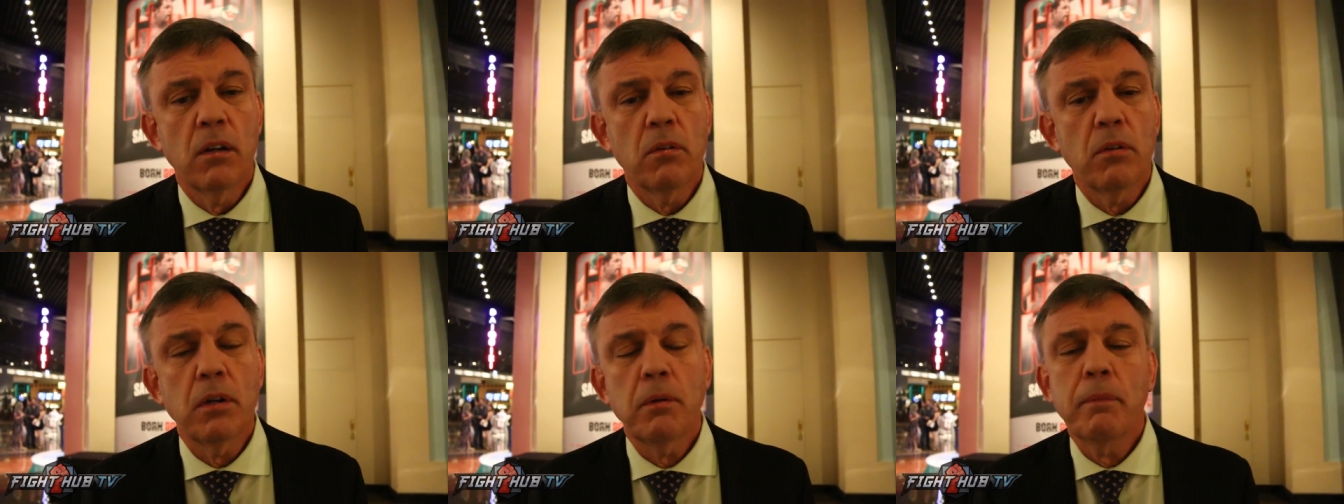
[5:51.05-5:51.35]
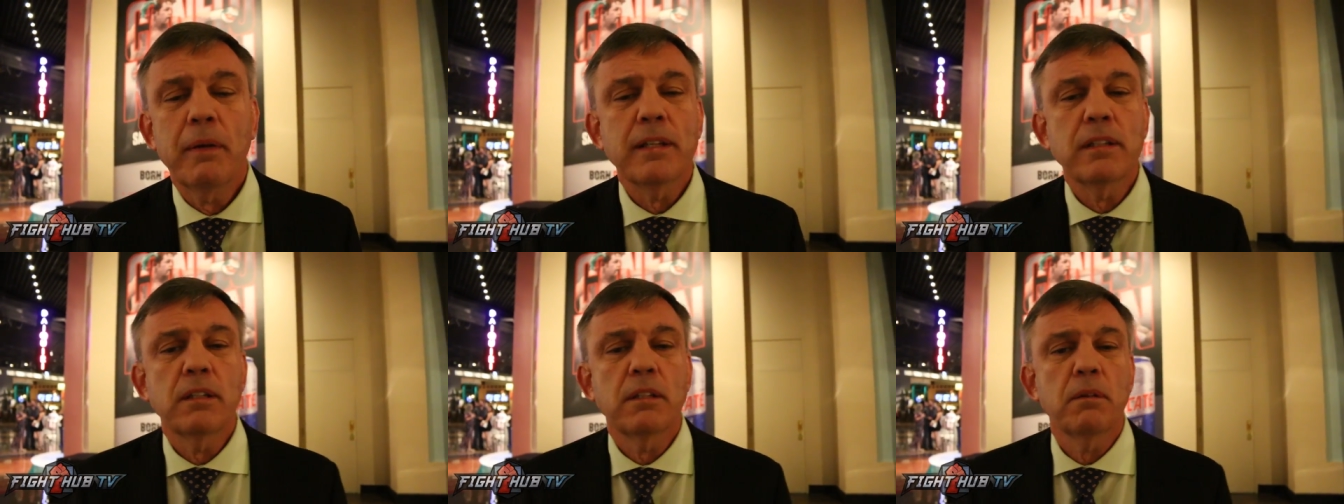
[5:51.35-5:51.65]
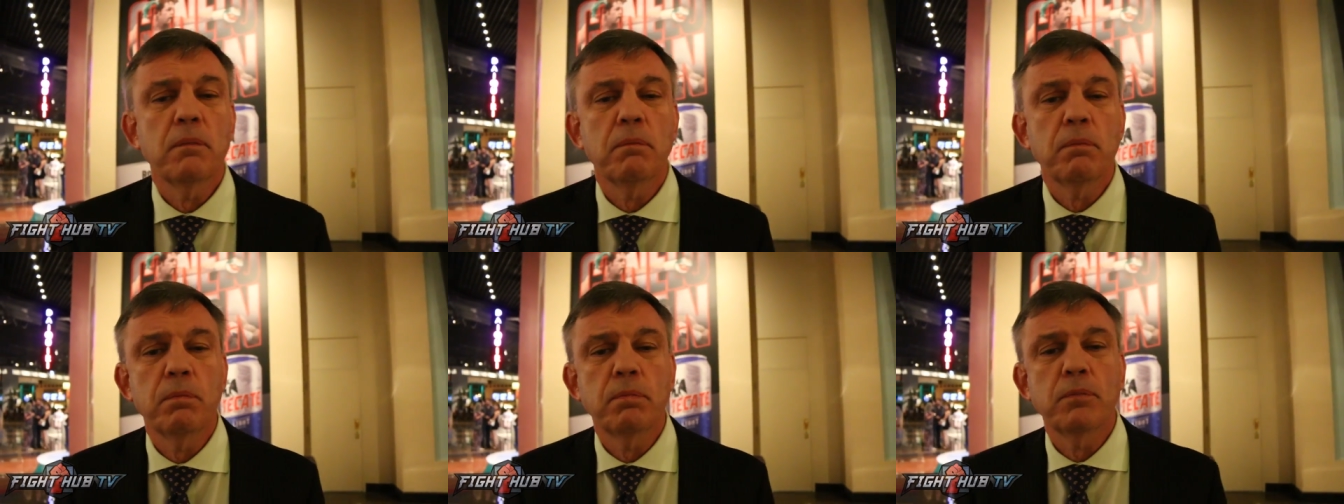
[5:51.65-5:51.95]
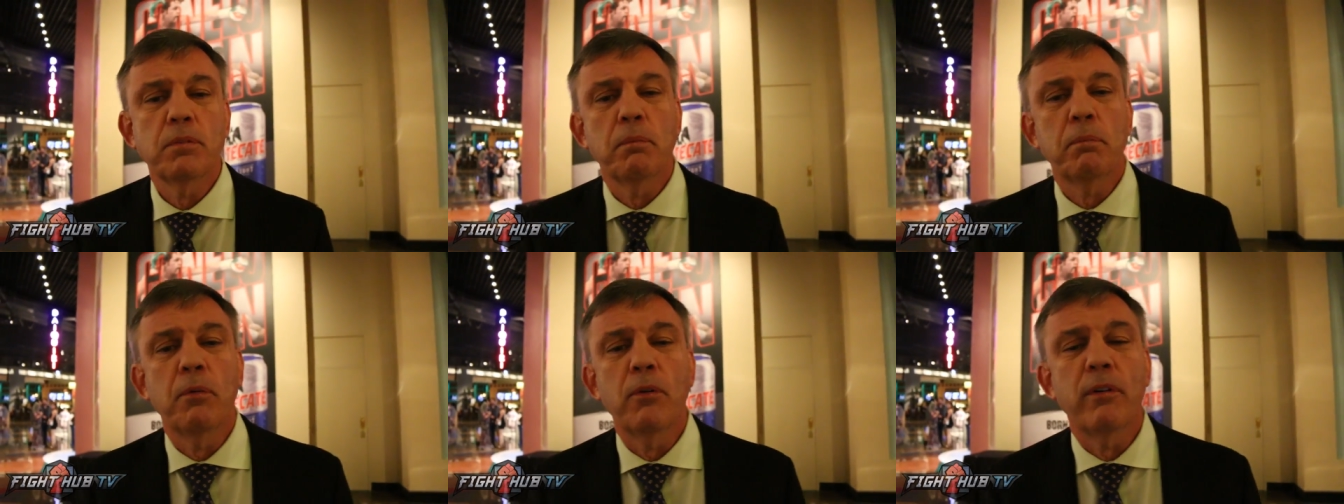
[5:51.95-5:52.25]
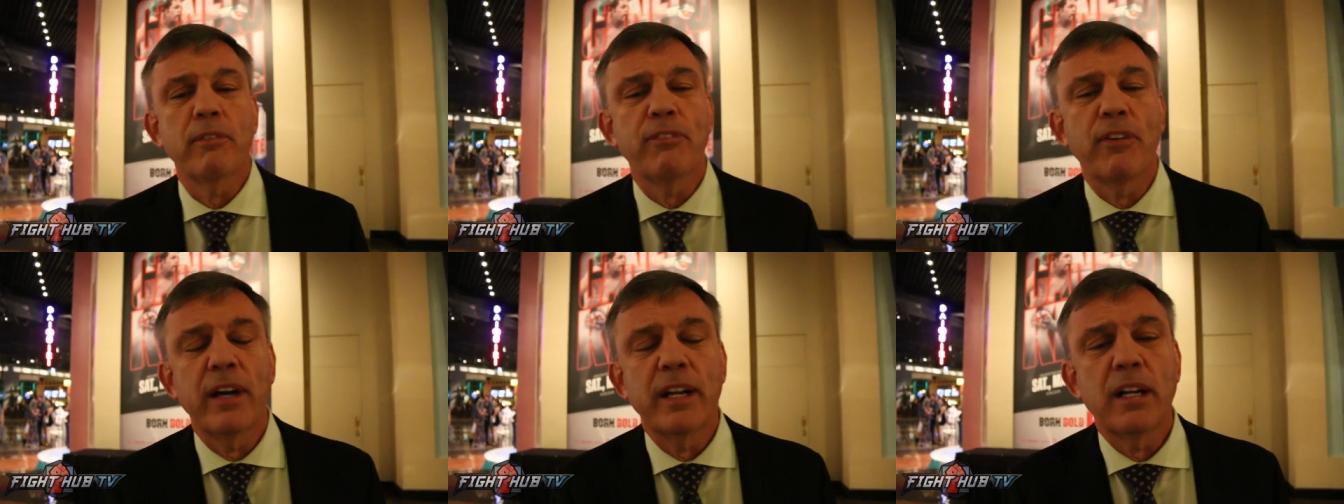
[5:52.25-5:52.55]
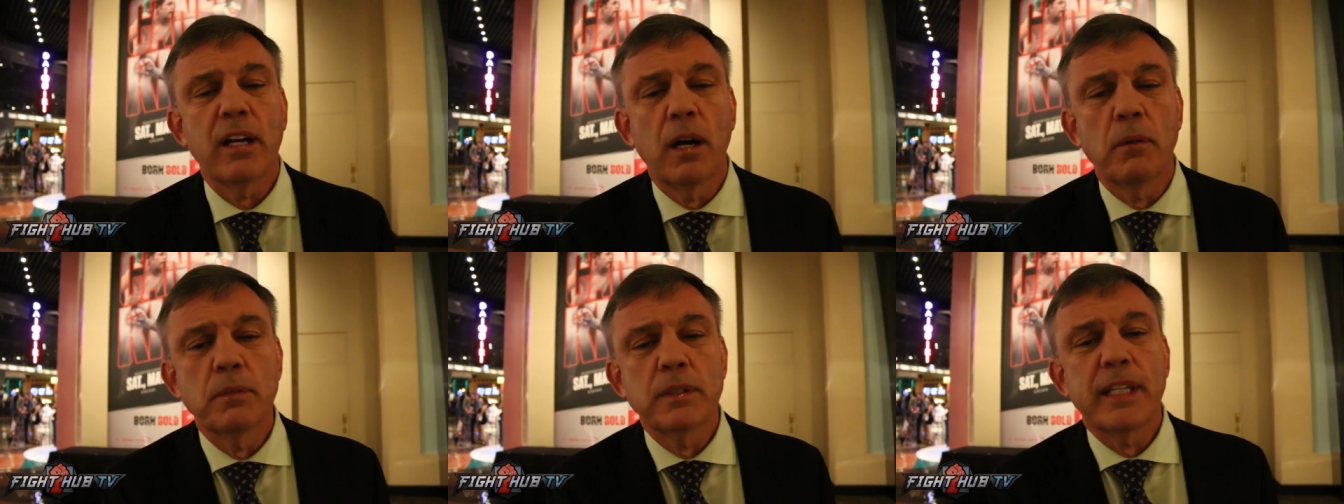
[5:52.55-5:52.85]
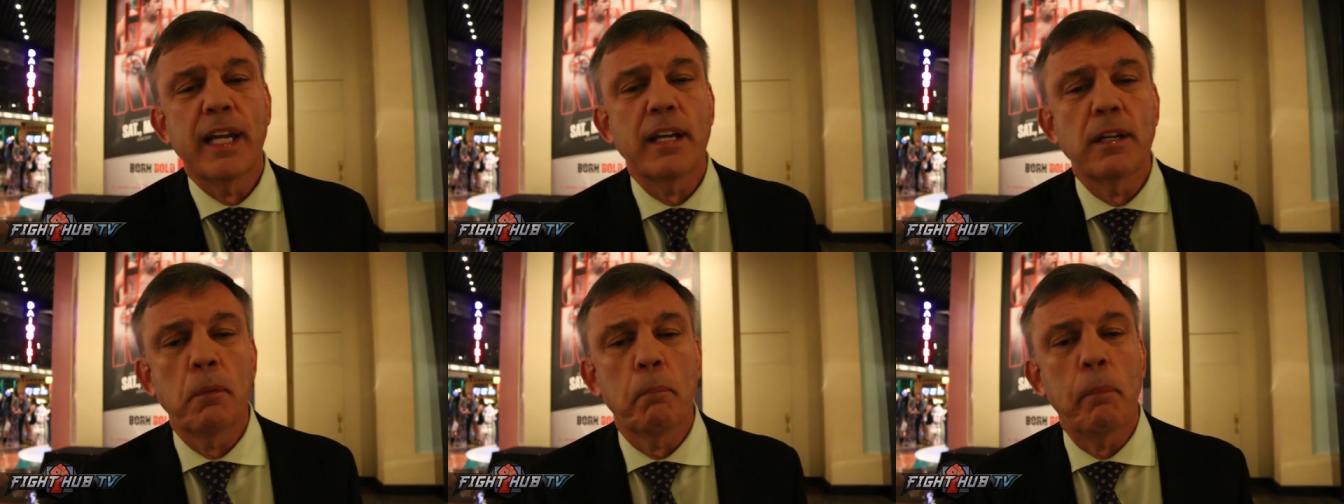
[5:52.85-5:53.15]
What about the poor fighter coming
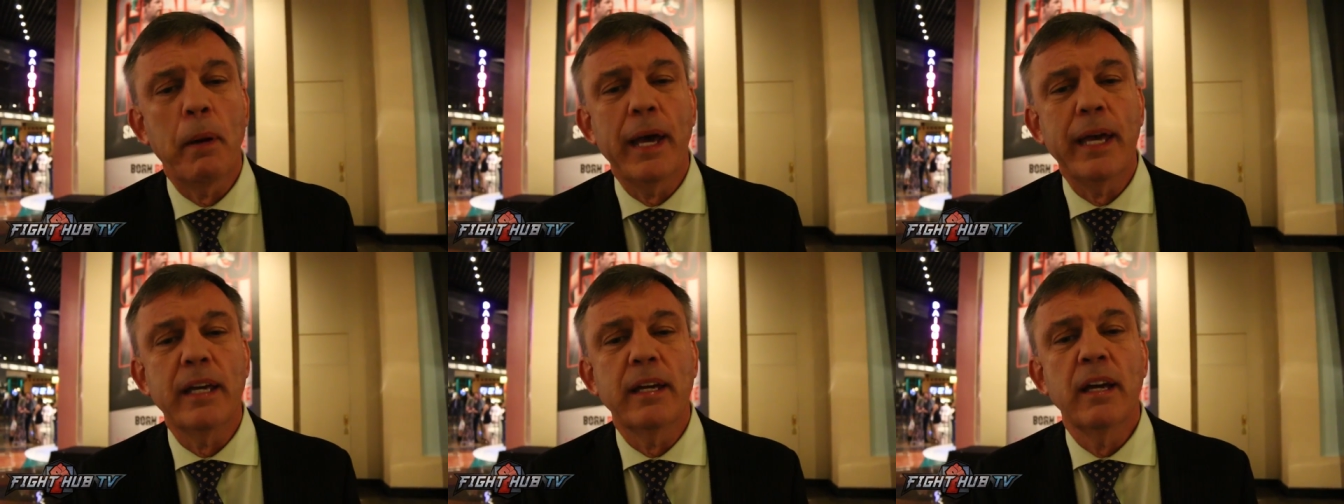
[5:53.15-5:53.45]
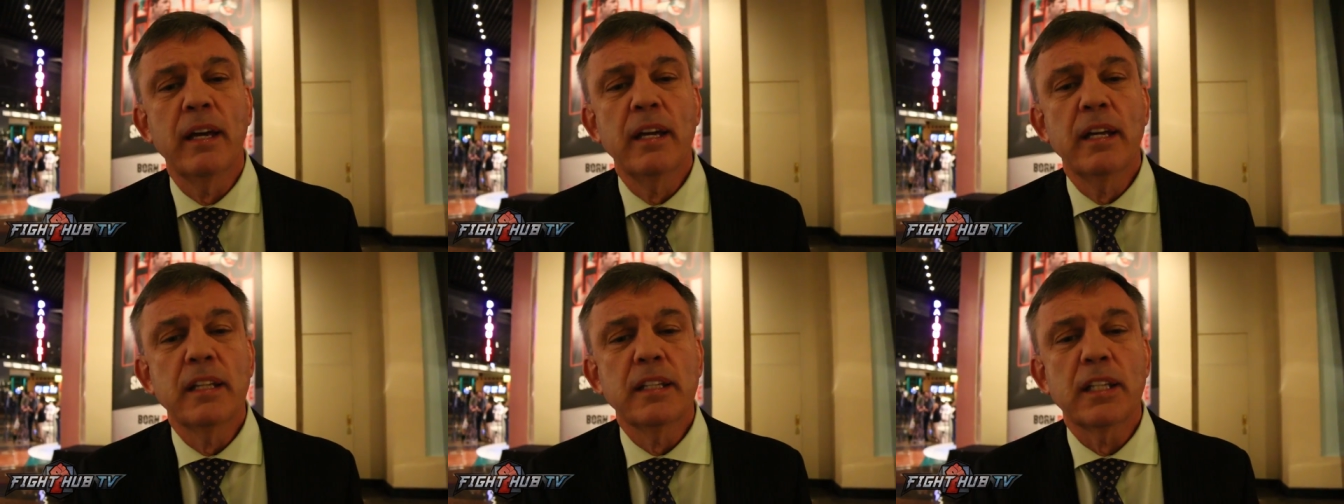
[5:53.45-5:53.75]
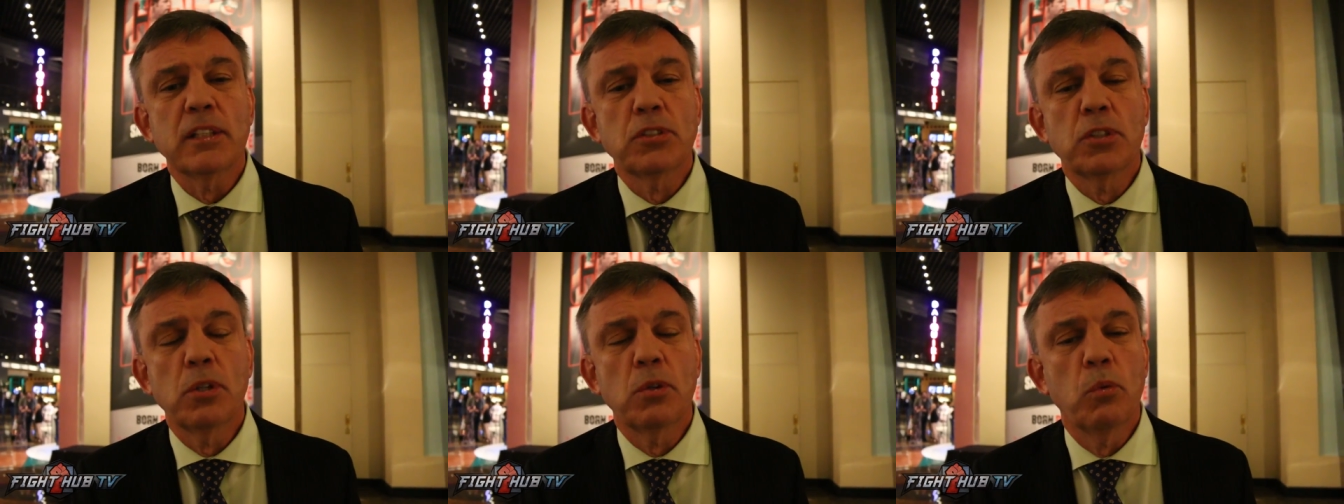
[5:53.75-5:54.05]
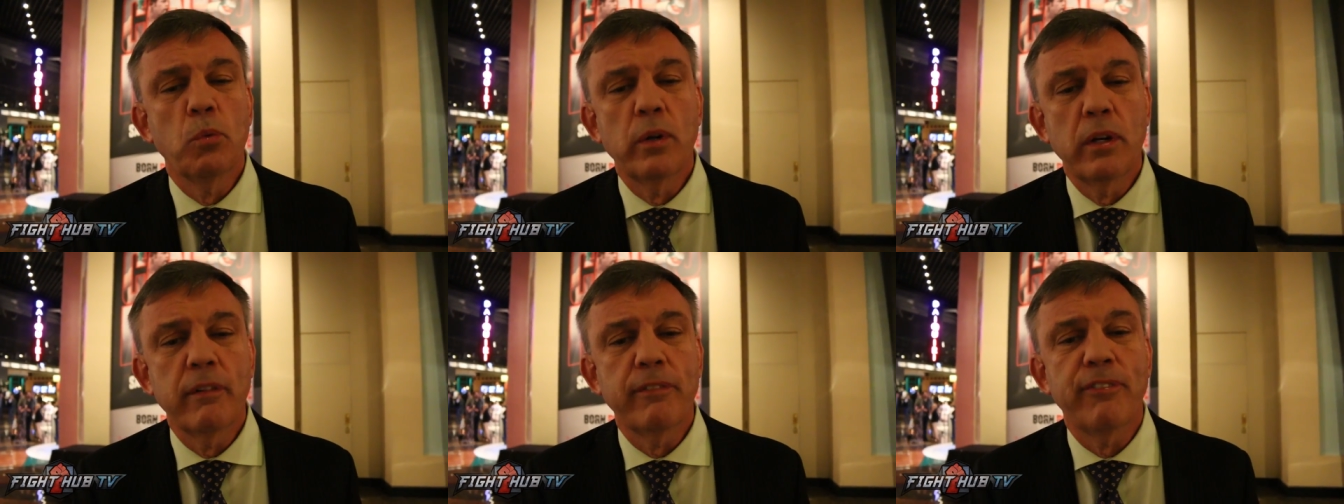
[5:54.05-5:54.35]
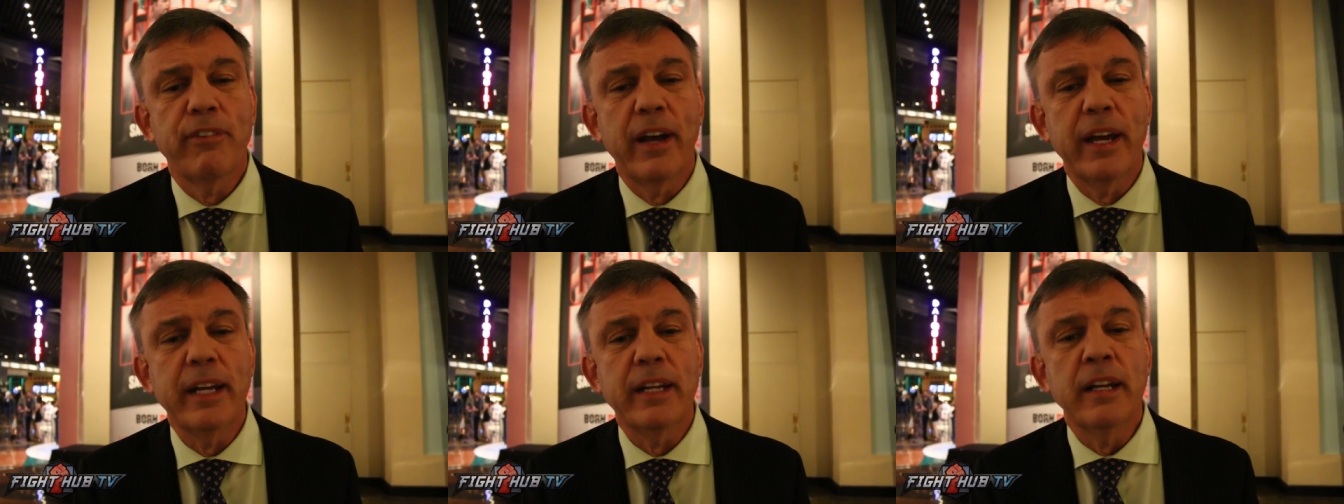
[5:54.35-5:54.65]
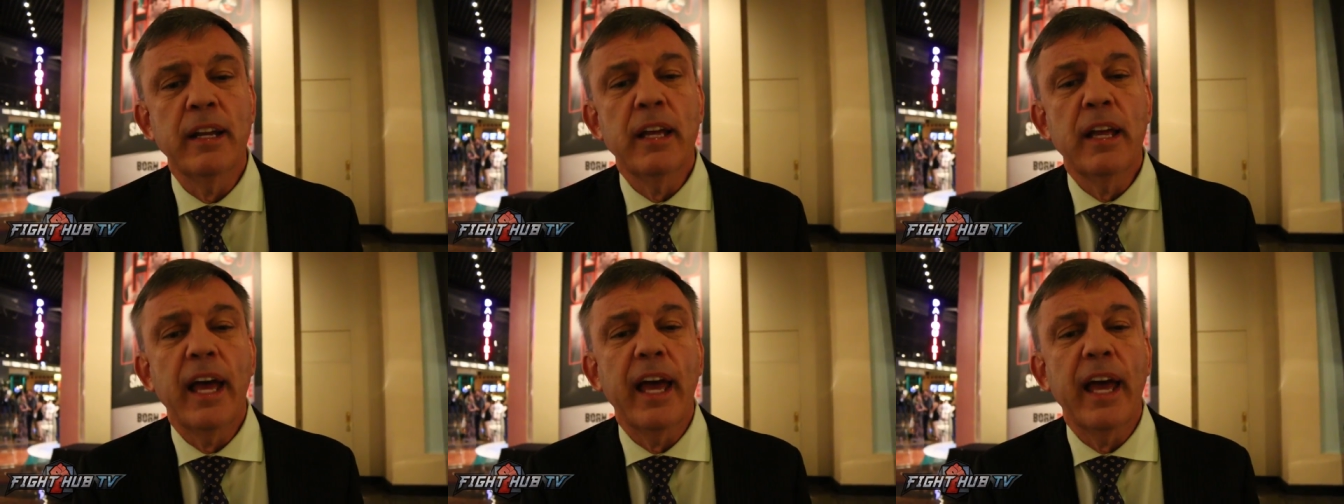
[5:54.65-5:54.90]
down the pike that's going to win a fight?